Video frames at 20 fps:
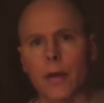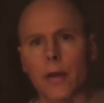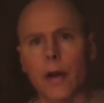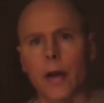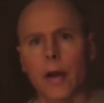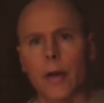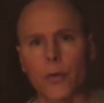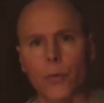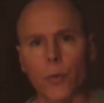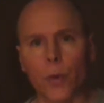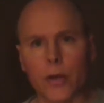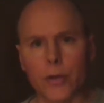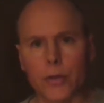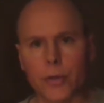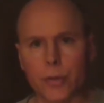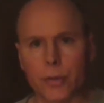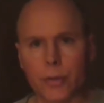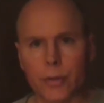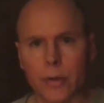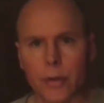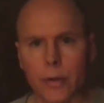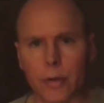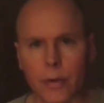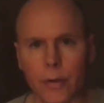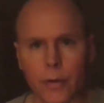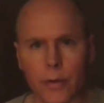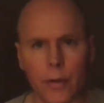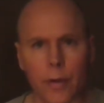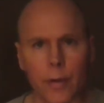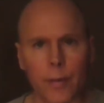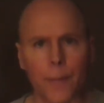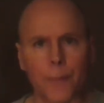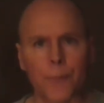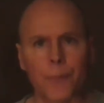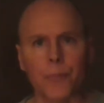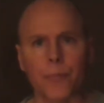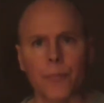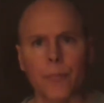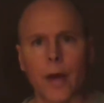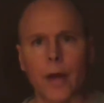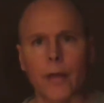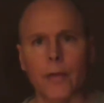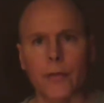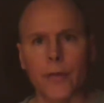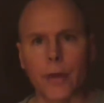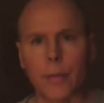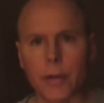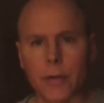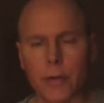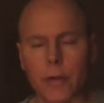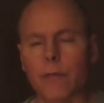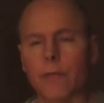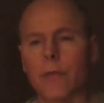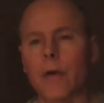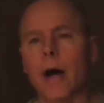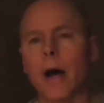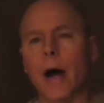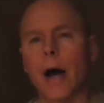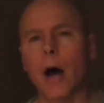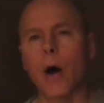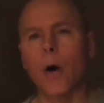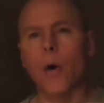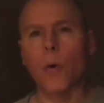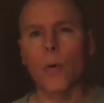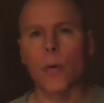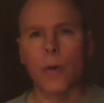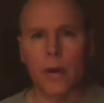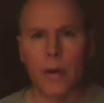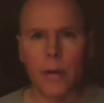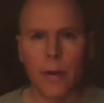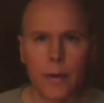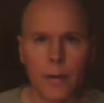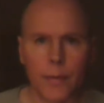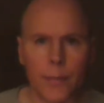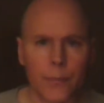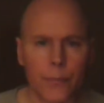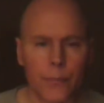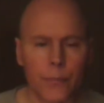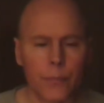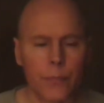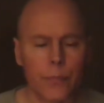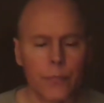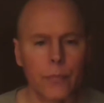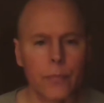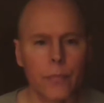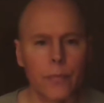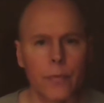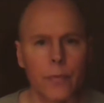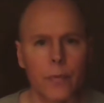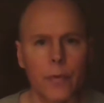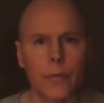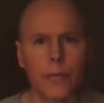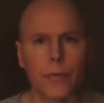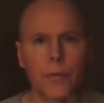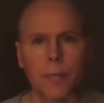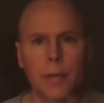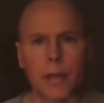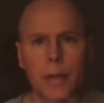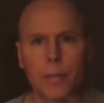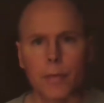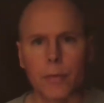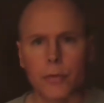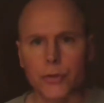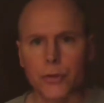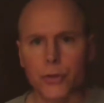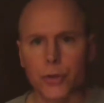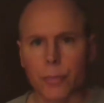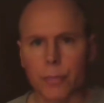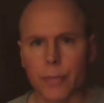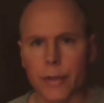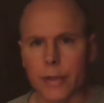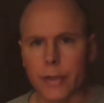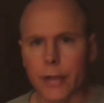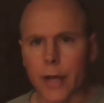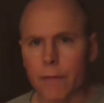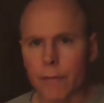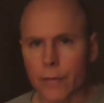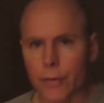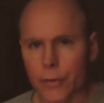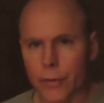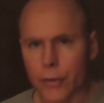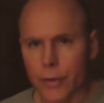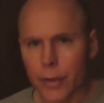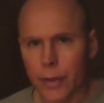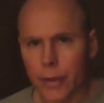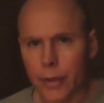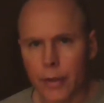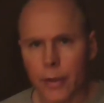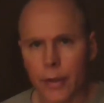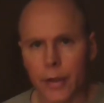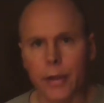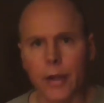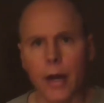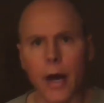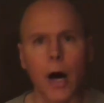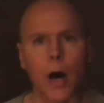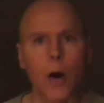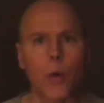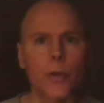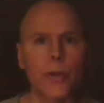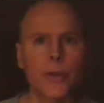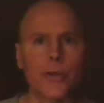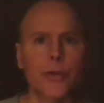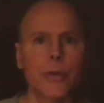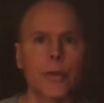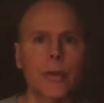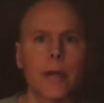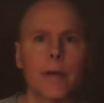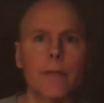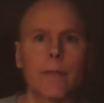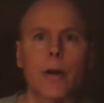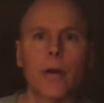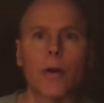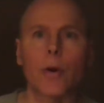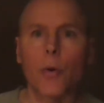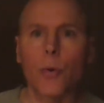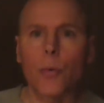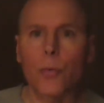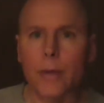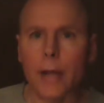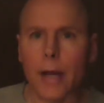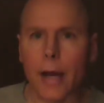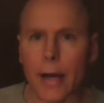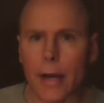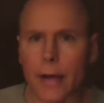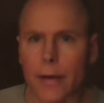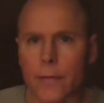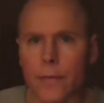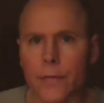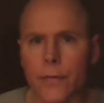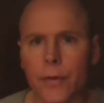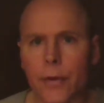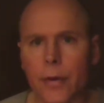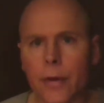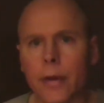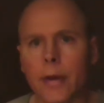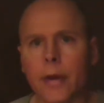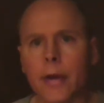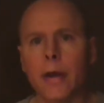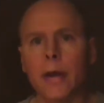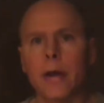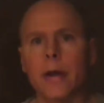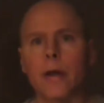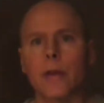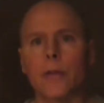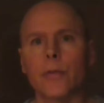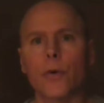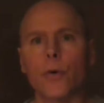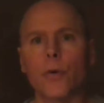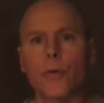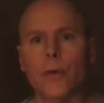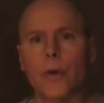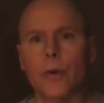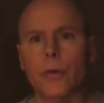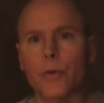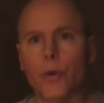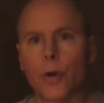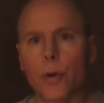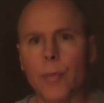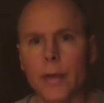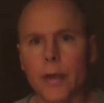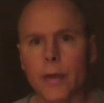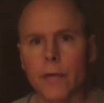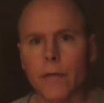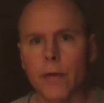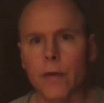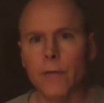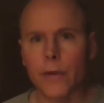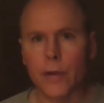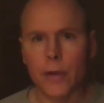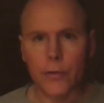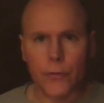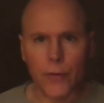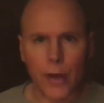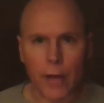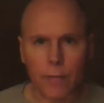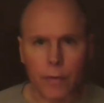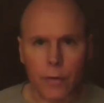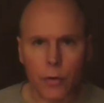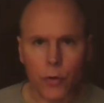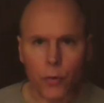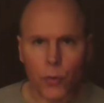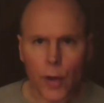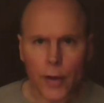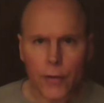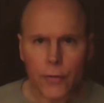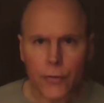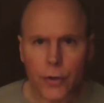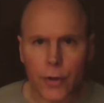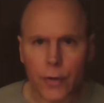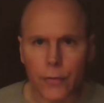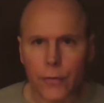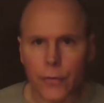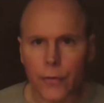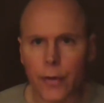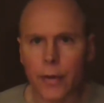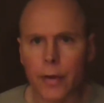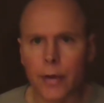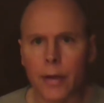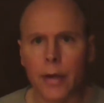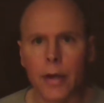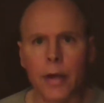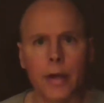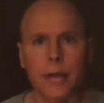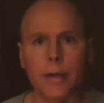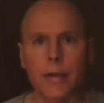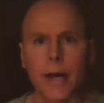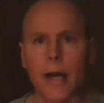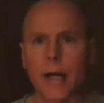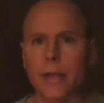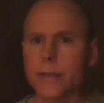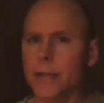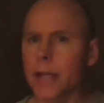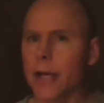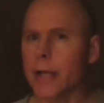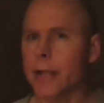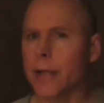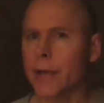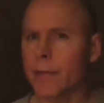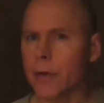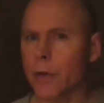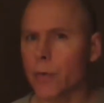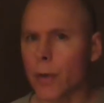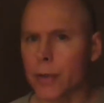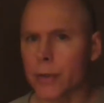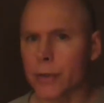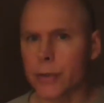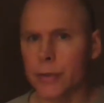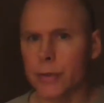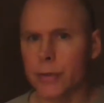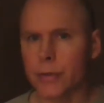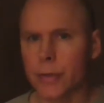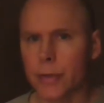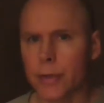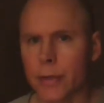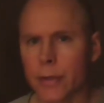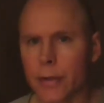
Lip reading: a question on the subject of how the people should be governed and how we should live our own lives. Those are normative philosophical questions, not scientific questions.